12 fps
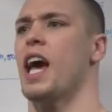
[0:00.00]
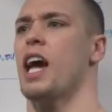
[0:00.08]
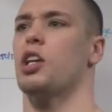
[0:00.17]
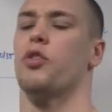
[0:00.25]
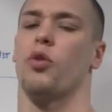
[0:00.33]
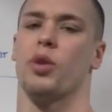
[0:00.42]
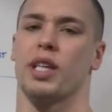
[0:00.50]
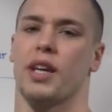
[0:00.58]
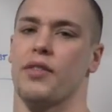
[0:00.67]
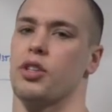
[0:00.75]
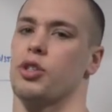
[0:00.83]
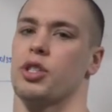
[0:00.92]
And you've only
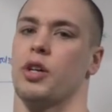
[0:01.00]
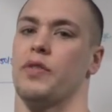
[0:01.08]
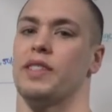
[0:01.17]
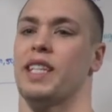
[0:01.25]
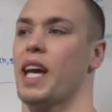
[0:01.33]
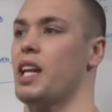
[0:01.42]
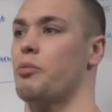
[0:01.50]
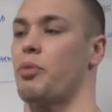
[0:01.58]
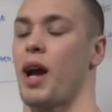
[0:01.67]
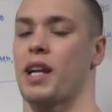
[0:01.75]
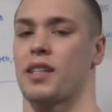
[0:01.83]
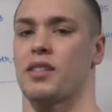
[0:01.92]
given yourself a day to
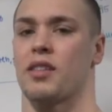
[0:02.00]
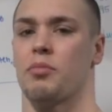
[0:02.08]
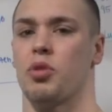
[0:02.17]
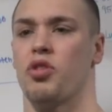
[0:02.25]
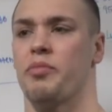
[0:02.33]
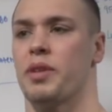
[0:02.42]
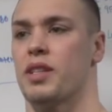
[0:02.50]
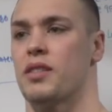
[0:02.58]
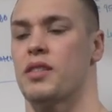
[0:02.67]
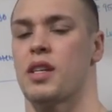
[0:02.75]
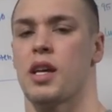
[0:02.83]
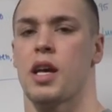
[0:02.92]
practice the
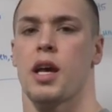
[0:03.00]
movements.